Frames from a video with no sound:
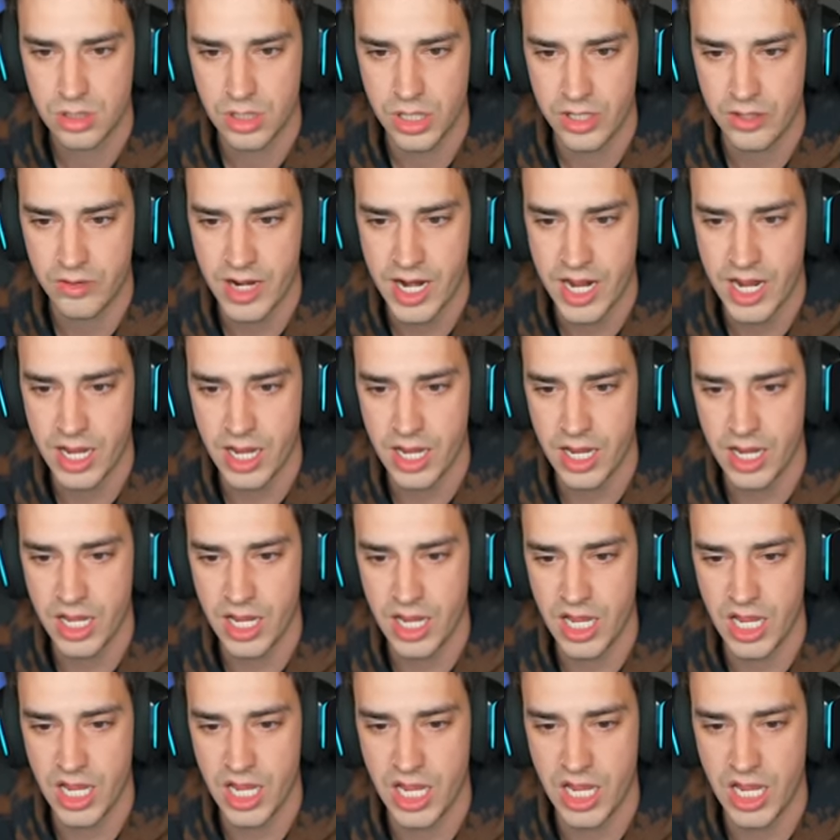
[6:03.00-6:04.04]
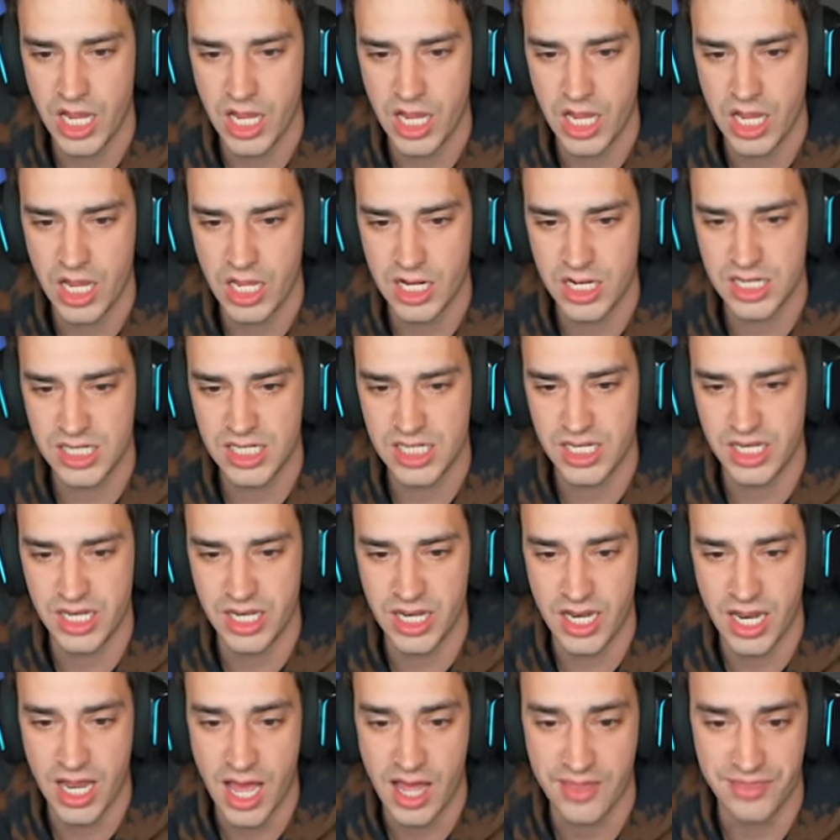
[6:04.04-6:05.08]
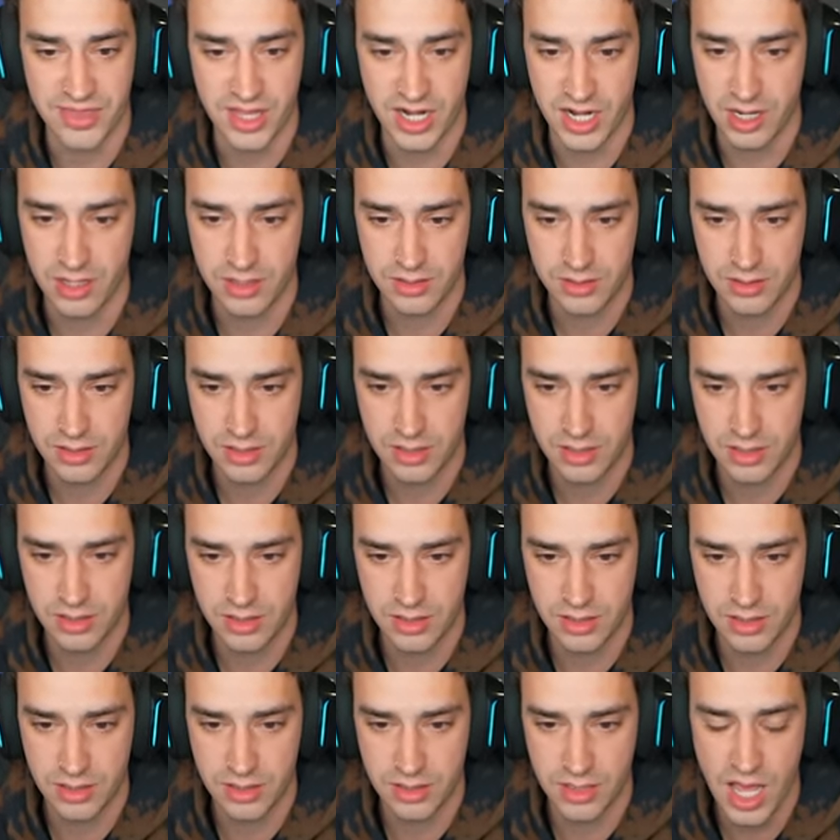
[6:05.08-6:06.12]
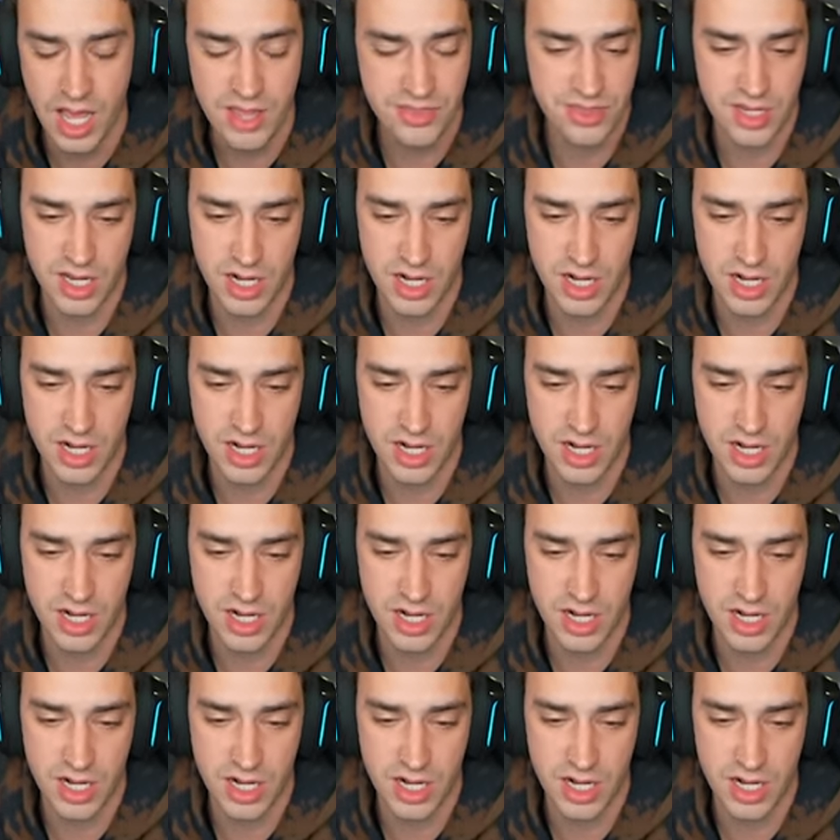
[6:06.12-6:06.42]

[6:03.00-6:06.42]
Like right, not there. Not